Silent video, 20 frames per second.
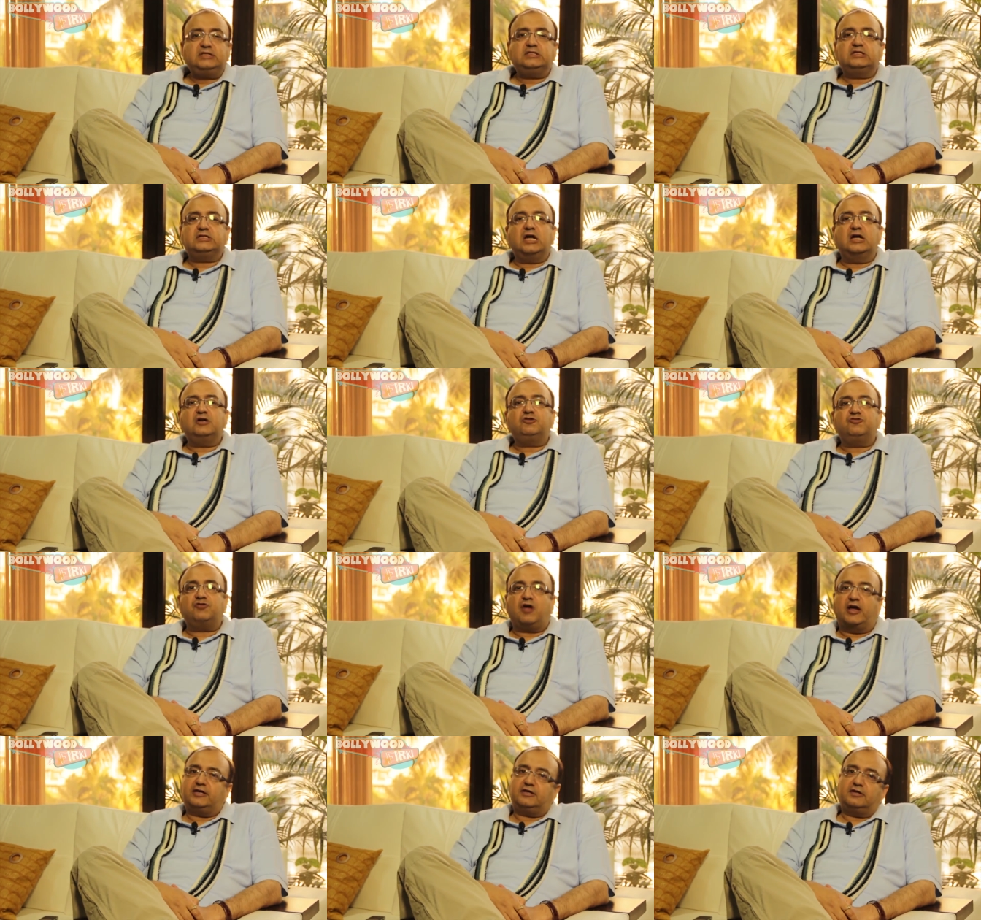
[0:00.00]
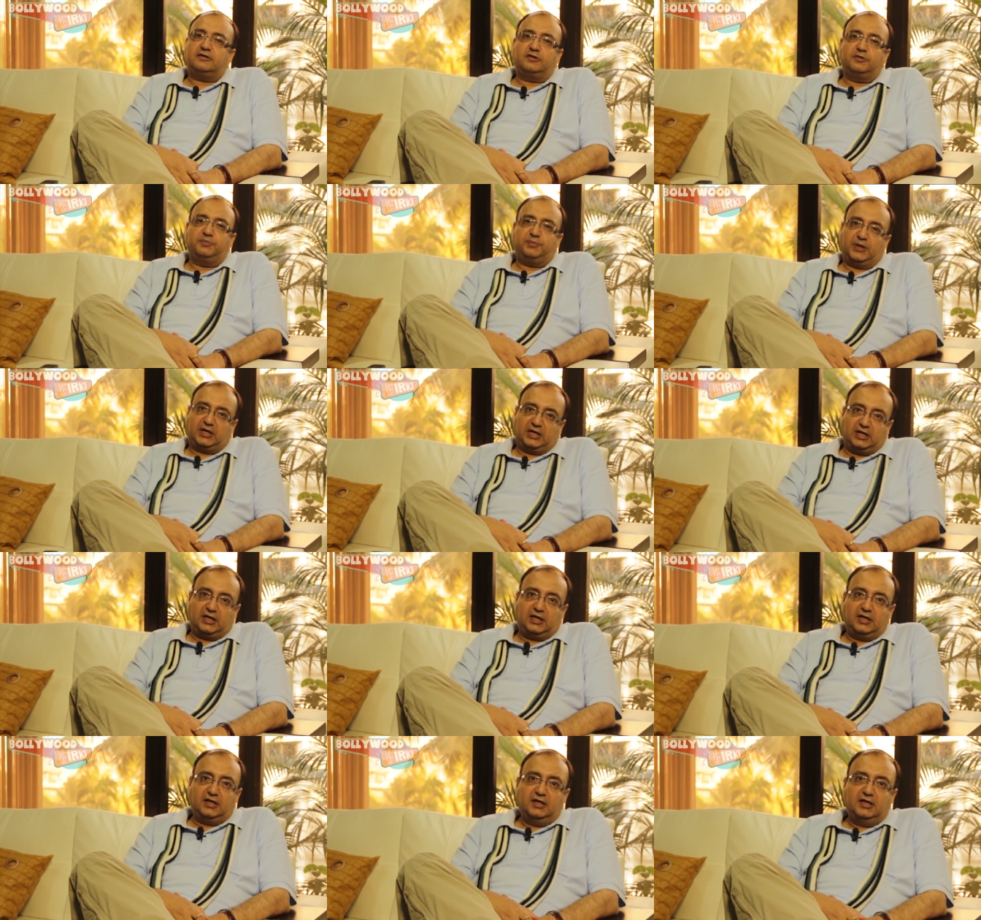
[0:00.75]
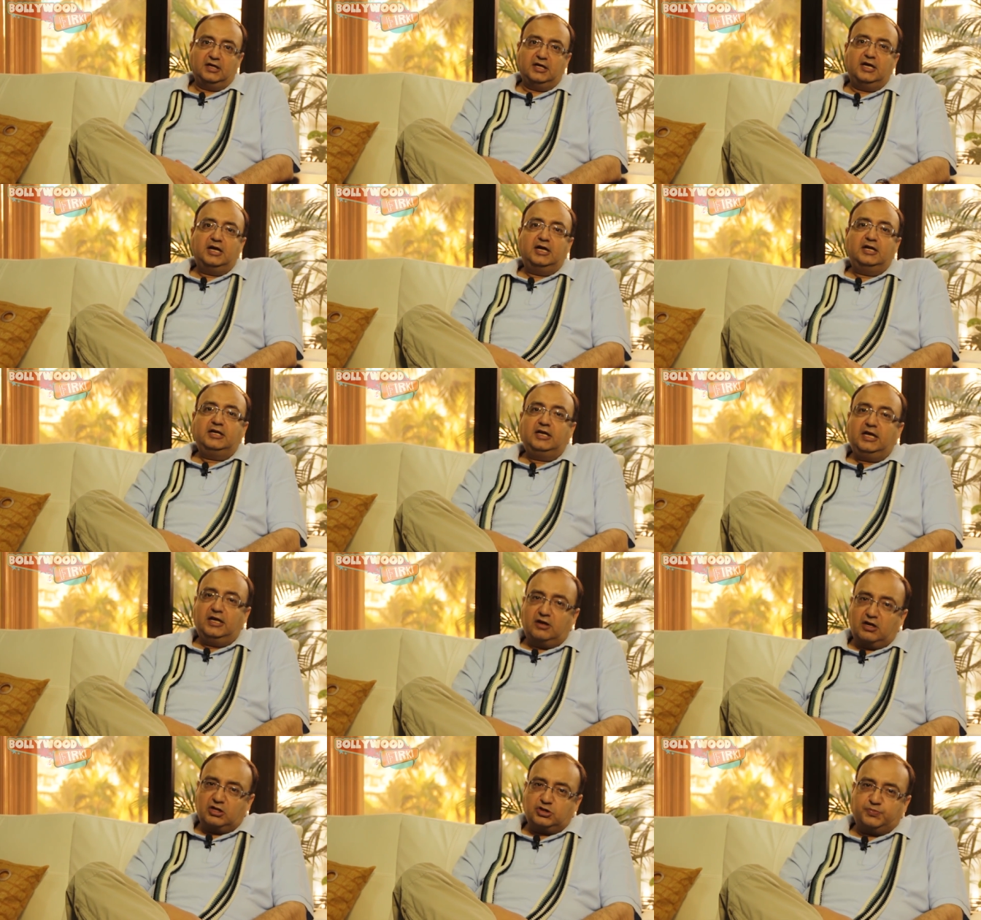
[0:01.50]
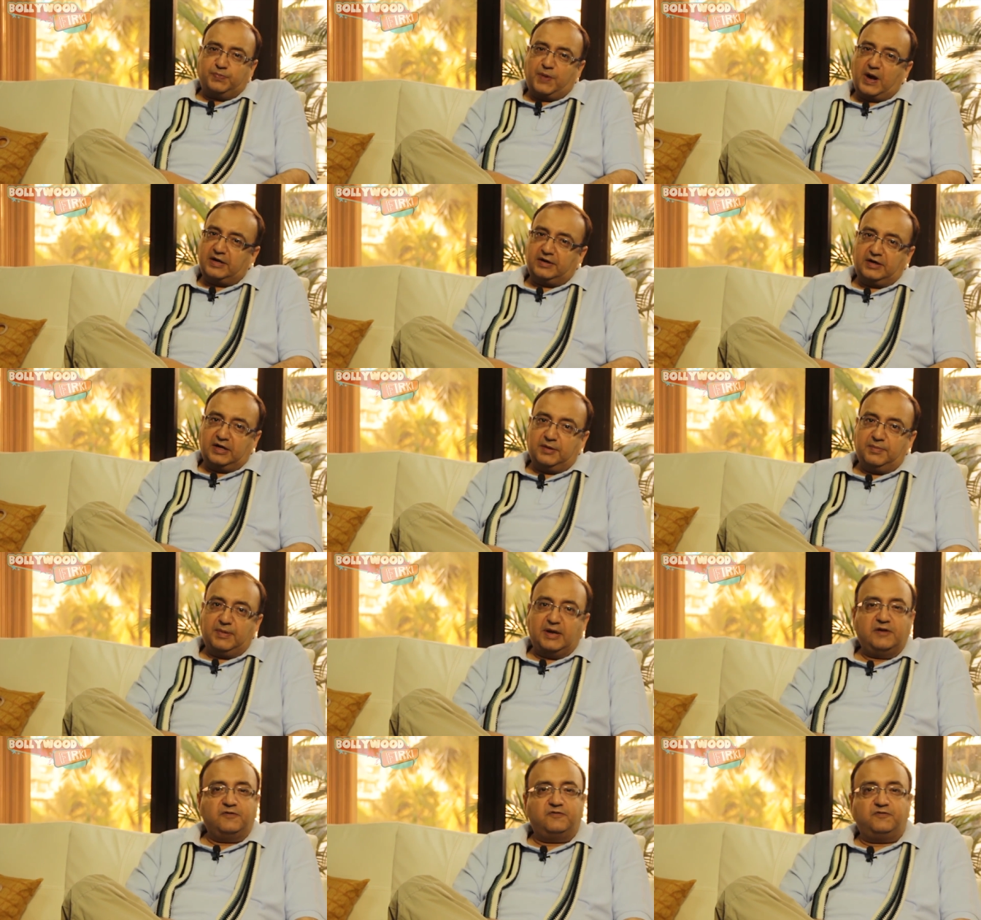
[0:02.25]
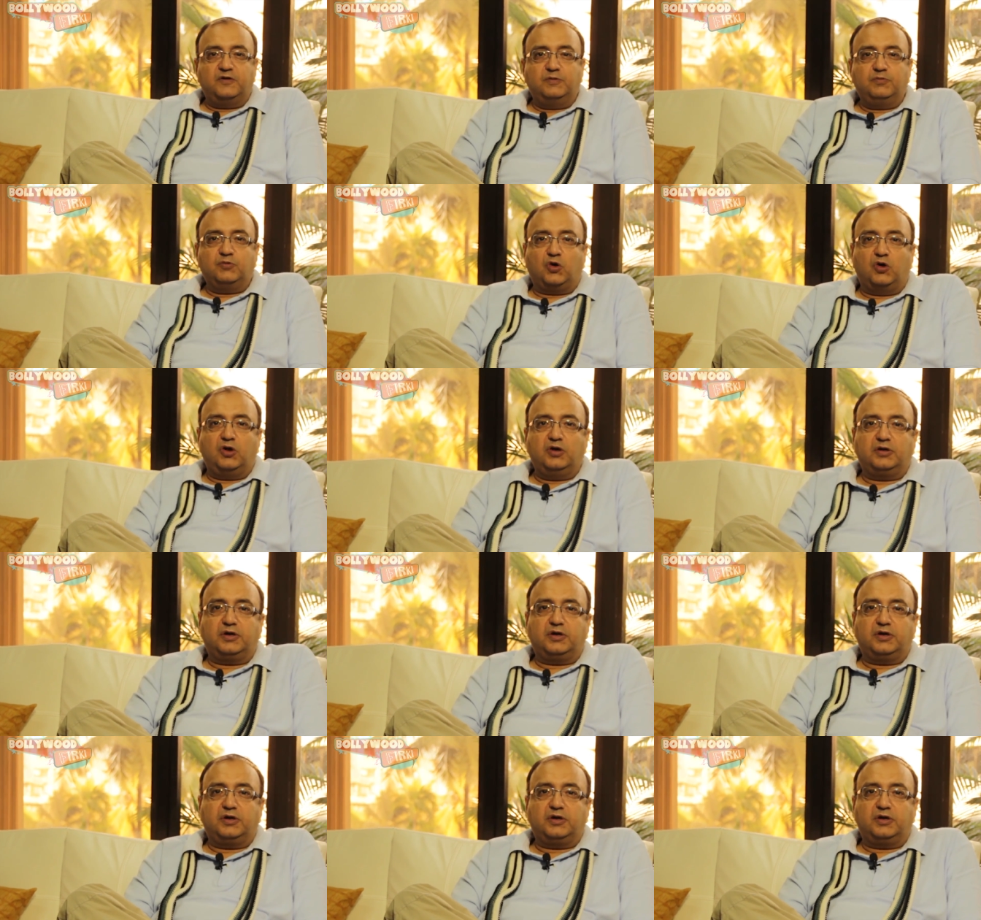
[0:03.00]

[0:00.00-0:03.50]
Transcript: Let's start right at the beginning. Neeraj Pandey made a film